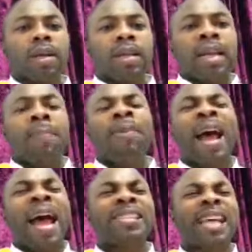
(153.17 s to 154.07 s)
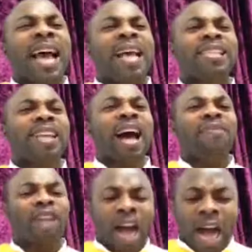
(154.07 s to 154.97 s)
The presence
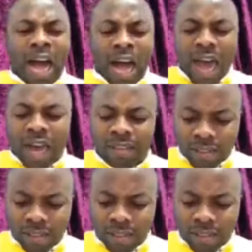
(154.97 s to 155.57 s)
of God.